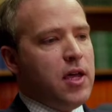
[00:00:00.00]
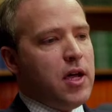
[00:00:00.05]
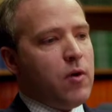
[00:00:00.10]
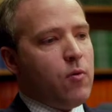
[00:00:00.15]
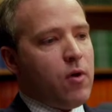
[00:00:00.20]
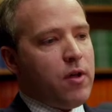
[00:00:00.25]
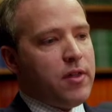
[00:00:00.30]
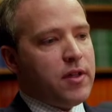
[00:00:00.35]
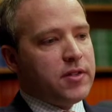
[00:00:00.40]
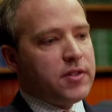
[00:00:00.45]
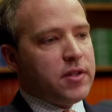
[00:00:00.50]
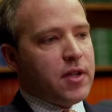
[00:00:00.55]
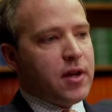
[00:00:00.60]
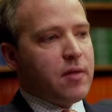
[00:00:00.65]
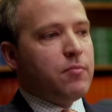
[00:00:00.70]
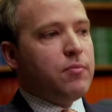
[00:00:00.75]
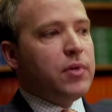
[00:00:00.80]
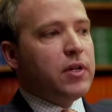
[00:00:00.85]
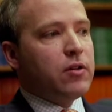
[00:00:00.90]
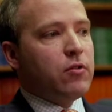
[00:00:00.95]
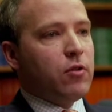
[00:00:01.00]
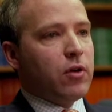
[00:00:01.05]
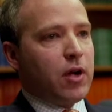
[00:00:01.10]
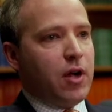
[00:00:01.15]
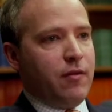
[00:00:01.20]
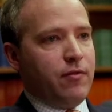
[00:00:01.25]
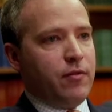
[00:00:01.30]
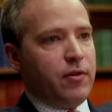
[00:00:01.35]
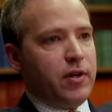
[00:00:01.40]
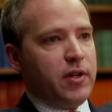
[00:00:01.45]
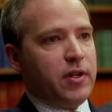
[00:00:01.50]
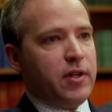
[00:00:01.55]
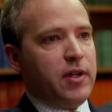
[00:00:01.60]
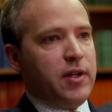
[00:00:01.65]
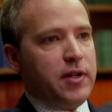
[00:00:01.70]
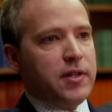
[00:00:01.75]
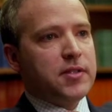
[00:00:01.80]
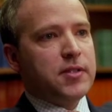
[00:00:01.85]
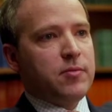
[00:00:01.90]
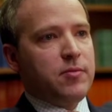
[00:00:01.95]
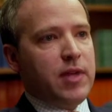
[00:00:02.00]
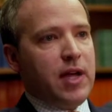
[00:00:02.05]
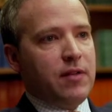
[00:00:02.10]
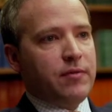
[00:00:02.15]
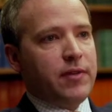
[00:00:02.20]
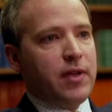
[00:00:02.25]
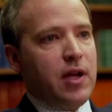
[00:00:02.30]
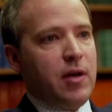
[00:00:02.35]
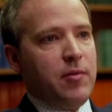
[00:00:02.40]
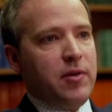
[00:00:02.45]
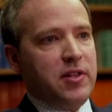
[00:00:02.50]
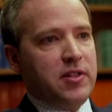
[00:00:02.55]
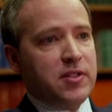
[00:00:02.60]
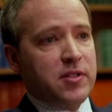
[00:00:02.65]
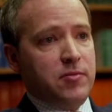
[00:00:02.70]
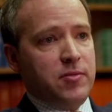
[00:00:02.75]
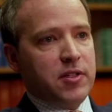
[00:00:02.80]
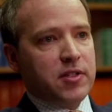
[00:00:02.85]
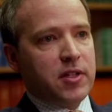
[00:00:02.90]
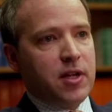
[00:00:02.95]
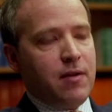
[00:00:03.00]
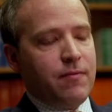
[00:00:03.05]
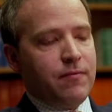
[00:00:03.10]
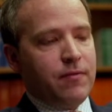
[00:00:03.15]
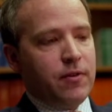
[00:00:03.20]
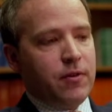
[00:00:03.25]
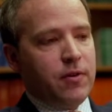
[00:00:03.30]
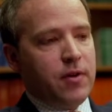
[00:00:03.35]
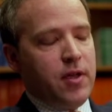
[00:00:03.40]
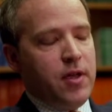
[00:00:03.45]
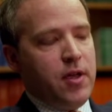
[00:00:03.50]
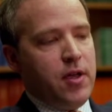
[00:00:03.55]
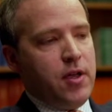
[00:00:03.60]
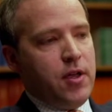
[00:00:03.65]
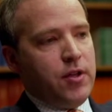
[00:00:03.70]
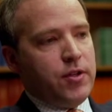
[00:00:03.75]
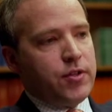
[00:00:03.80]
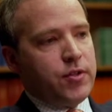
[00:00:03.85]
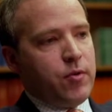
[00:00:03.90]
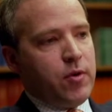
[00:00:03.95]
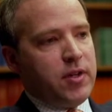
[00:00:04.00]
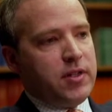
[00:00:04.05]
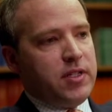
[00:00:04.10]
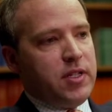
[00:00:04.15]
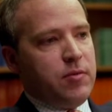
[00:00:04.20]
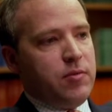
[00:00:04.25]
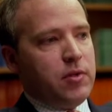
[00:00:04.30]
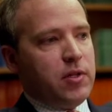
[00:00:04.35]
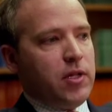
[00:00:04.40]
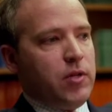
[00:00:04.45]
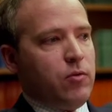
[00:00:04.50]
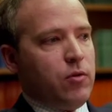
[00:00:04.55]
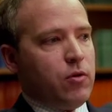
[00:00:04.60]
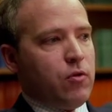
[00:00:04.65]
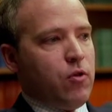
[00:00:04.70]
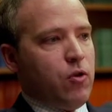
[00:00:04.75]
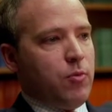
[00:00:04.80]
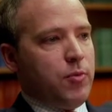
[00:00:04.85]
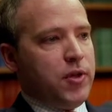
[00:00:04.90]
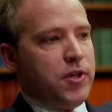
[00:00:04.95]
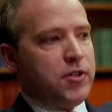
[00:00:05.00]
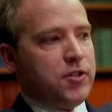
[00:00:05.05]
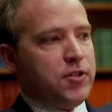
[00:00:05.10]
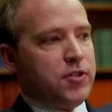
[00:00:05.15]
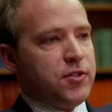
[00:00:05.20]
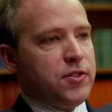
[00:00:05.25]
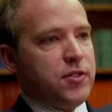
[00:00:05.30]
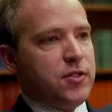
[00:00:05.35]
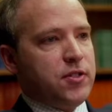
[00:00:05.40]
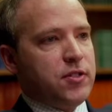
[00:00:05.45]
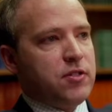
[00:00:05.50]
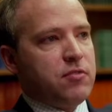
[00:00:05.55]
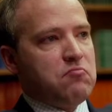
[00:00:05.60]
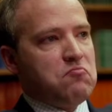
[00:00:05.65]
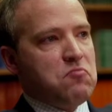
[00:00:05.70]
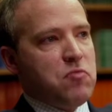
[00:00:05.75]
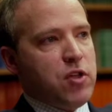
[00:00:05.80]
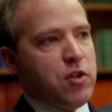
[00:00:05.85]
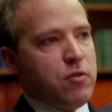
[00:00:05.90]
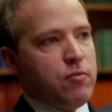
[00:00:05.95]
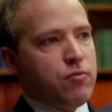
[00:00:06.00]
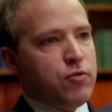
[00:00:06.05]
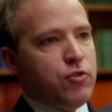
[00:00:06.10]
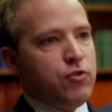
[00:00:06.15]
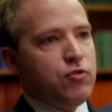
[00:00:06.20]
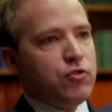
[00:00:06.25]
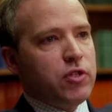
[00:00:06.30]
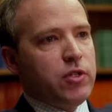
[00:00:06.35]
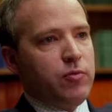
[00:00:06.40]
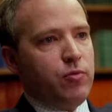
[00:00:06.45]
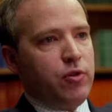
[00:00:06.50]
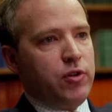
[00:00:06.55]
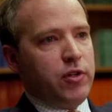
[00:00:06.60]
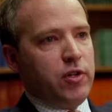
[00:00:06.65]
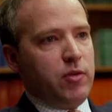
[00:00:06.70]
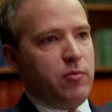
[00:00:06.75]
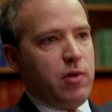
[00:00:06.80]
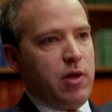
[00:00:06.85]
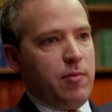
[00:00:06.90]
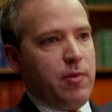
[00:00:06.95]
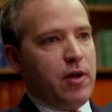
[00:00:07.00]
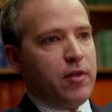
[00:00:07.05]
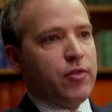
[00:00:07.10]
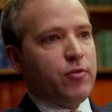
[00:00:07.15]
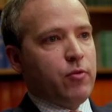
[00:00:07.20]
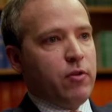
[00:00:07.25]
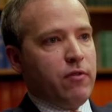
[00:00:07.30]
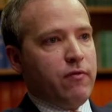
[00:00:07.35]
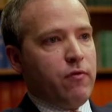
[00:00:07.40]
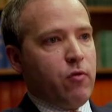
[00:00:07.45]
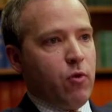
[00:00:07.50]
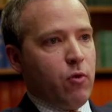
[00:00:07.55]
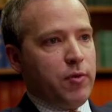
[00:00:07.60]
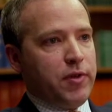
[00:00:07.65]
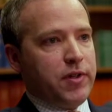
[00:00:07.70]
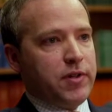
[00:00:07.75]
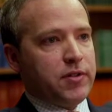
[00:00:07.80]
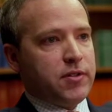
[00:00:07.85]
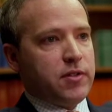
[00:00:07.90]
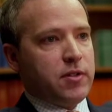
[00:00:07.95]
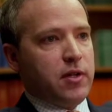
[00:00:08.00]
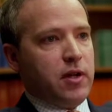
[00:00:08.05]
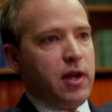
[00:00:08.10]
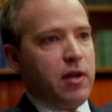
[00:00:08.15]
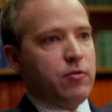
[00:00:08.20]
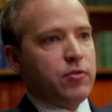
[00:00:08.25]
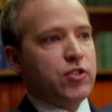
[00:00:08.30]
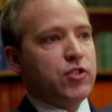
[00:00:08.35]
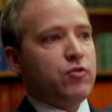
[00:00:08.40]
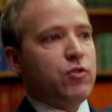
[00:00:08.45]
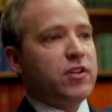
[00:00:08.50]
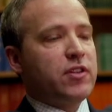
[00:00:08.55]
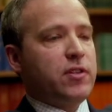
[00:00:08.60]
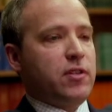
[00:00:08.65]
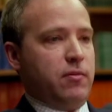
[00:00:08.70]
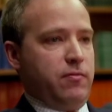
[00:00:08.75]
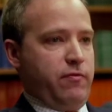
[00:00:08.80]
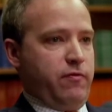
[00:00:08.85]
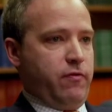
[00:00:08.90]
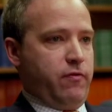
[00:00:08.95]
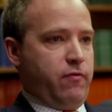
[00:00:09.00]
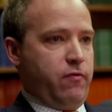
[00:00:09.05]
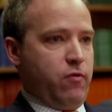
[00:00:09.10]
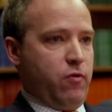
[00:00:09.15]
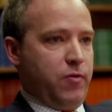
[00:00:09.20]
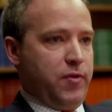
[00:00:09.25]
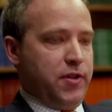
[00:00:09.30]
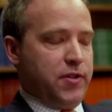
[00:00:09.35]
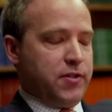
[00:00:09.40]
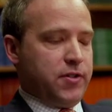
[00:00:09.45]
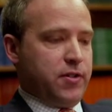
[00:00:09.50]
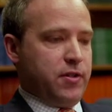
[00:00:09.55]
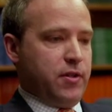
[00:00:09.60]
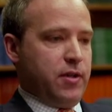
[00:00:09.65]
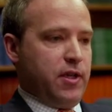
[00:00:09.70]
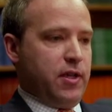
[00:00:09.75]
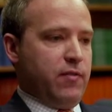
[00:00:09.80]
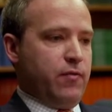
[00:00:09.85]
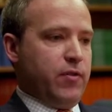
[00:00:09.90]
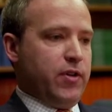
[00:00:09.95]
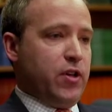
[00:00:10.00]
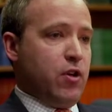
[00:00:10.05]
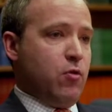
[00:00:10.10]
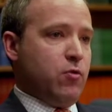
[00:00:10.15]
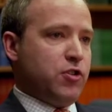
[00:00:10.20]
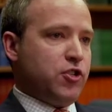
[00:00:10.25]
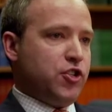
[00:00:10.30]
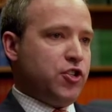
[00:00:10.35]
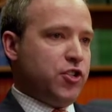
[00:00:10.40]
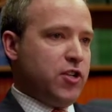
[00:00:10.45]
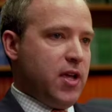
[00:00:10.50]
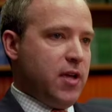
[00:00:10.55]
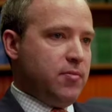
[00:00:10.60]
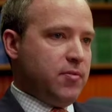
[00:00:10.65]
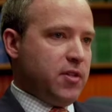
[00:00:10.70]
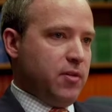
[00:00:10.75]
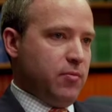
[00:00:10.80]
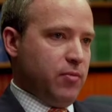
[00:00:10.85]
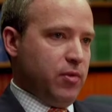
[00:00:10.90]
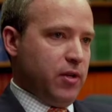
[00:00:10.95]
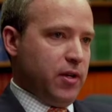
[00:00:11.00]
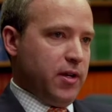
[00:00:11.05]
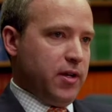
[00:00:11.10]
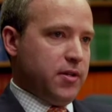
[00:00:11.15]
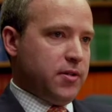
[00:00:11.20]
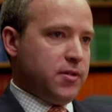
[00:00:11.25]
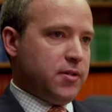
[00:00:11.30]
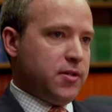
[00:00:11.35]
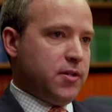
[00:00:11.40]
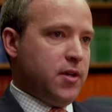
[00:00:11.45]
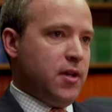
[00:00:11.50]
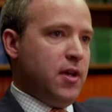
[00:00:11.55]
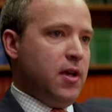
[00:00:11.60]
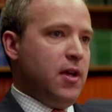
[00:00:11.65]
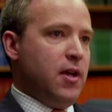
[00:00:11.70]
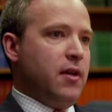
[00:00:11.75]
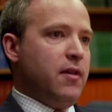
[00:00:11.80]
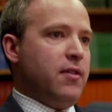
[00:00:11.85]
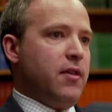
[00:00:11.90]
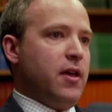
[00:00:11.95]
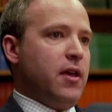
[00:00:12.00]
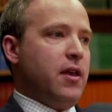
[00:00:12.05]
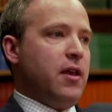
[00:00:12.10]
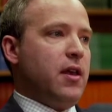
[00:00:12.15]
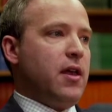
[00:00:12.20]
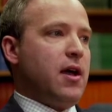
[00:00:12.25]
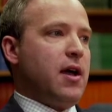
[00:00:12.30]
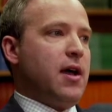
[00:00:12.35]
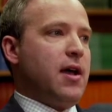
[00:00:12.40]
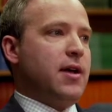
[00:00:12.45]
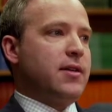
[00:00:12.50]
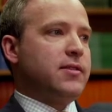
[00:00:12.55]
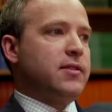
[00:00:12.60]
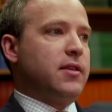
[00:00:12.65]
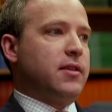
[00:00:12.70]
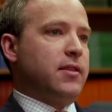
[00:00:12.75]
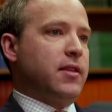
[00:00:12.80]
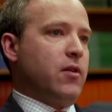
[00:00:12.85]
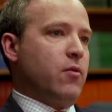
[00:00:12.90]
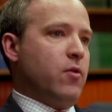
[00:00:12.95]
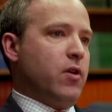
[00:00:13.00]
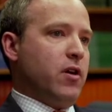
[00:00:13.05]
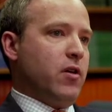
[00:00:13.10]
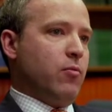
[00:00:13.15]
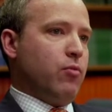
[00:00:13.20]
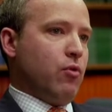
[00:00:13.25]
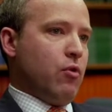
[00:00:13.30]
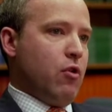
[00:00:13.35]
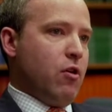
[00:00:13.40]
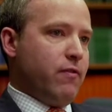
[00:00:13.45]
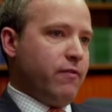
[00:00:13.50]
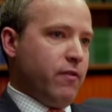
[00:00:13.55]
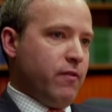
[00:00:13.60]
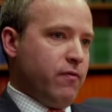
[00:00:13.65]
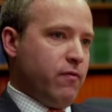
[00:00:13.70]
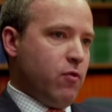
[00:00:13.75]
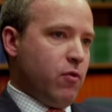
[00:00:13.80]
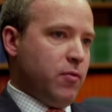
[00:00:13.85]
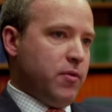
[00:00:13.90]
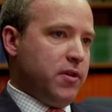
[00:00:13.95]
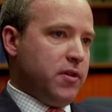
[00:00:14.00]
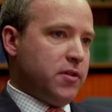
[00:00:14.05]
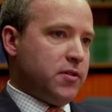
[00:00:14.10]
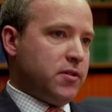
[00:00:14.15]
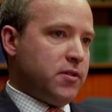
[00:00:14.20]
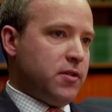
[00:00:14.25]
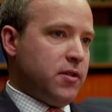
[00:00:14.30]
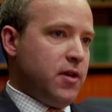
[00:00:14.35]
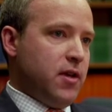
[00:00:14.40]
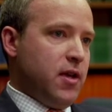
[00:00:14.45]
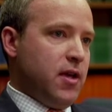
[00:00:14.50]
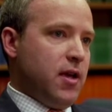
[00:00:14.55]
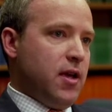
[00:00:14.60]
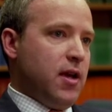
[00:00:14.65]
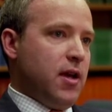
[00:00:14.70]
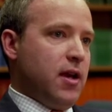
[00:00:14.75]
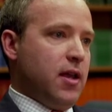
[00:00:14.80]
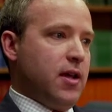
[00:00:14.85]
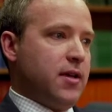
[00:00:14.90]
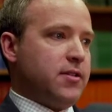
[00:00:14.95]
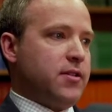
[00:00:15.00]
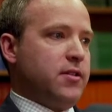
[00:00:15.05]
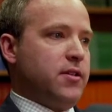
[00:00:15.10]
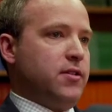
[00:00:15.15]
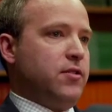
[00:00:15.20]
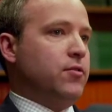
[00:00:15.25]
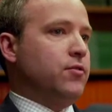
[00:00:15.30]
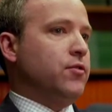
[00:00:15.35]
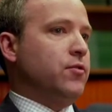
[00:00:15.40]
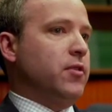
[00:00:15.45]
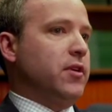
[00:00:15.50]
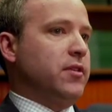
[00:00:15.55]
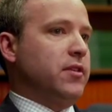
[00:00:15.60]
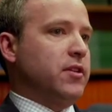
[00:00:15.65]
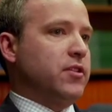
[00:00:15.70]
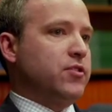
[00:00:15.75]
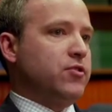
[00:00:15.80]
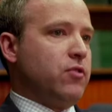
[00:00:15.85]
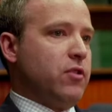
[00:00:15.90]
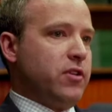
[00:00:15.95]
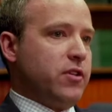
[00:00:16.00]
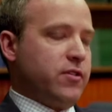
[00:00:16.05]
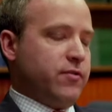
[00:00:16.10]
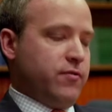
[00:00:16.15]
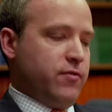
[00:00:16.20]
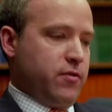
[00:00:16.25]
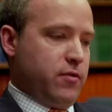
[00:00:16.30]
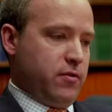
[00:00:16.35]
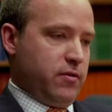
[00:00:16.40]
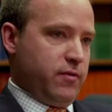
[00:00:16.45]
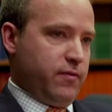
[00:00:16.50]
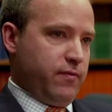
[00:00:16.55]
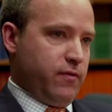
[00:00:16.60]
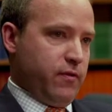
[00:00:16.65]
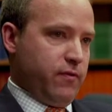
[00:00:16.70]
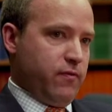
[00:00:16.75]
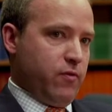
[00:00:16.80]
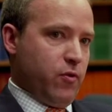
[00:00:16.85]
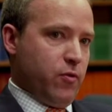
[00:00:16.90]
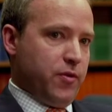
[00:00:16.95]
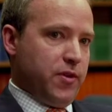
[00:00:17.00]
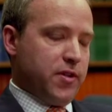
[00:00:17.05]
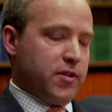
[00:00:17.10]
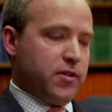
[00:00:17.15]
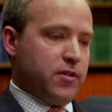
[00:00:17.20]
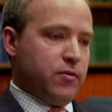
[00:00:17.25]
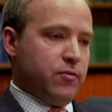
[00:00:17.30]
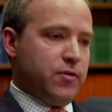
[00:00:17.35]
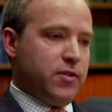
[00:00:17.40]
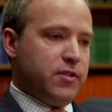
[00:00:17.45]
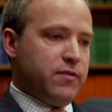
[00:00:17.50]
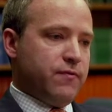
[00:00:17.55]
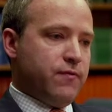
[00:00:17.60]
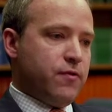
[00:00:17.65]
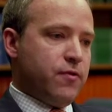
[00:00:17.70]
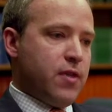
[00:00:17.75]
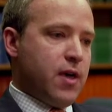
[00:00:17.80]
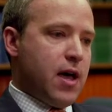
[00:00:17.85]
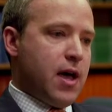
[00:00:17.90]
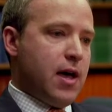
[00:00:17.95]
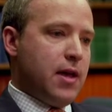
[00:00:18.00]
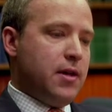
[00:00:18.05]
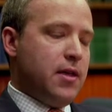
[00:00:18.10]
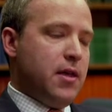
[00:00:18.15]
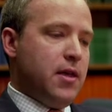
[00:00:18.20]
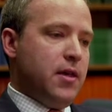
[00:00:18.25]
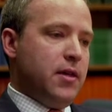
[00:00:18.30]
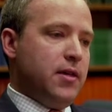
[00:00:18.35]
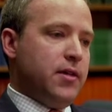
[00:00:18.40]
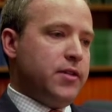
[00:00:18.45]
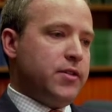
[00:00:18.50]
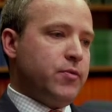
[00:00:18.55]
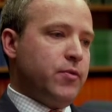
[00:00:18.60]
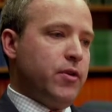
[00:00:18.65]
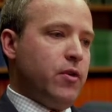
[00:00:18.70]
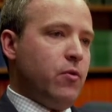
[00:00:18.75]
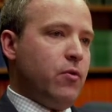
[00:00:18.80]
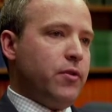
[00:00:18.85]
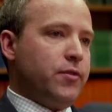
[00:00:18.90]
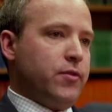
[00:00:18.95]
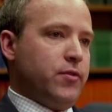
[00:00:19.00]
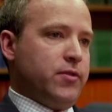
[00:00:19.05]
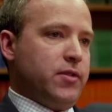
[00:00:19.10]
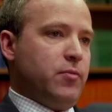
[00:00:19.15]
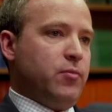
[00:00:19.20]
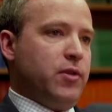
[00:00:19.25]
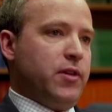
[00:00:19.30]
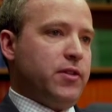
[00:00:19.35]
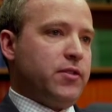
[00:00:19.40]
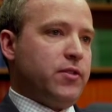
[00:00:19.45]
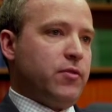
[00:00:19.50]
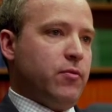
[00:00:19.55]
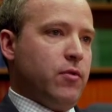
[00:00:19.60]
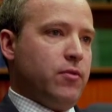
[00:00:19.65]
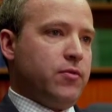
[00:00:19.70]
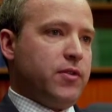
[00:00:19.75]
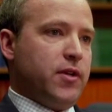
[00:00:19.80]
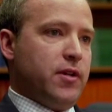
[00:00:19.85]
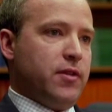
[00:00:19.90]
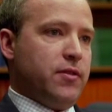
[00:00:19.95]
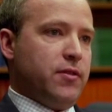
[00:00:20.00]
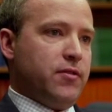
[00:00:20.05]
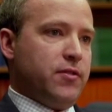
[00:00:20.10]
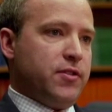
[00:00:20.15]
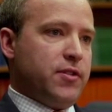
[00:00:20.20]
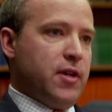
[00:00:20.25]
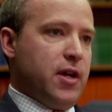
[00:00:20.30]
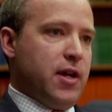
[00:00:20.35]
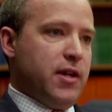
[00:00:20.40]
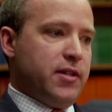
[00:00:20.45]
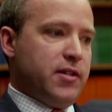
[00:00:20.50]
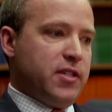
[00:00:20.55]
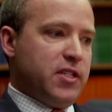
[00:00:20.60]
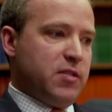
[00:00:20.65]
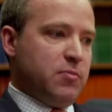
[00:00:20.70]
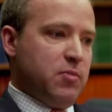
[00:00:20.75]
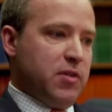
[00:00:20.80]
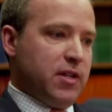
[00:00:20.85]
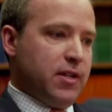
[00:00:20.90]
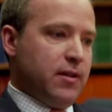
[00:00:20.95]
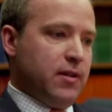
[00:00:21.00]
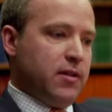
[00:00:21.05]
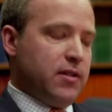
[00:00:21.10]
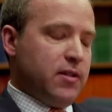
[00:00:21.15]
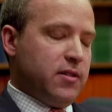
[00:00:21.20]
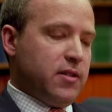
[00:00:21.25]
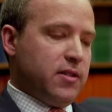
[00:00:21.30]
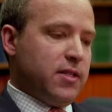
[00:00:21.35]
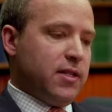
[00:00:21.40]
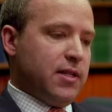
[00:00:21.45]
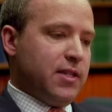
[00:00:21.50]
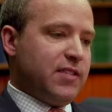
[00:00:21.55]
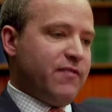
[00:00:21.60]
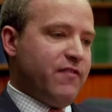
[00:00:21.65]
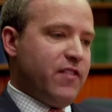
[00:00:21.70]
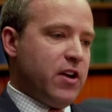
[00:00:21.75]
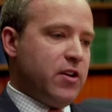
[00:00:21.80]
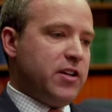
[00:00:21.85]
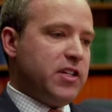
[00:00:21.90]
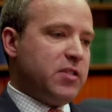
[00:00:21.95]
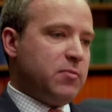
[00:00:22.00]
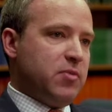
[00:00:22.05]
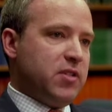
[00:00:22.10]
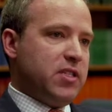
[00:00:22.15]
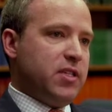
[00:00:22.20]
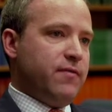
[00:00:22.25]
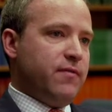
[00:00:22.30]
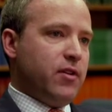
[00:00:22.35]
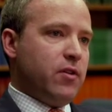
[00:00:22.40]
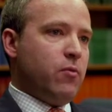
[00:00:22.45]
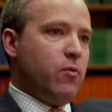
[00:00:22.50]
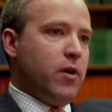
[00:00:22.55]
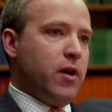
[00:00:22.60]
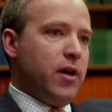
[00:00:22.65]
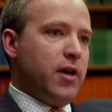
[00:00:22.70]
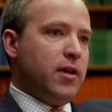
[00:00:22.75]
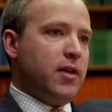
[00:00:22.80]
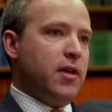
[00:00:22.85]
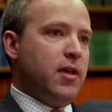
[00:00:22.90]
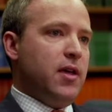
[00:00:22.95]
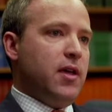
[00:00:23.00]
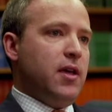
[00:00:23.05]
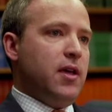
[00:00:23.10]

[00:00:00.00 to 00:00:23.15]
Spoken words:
And while that's not a big recovery, it is some downtime and it is some discomfort. So what I typically will quote patients is they're usually pretty good by about 3 or 4 weeks, and I restrict them for 4 weeks. If we go with shaped implants, then I ask that they wear a bra for 4 weeks, and I ask that they don't do anything strenuous for 4 weeks. And the reason for that is we don't want those implants to rotate. They're designed to sit as a very specific way,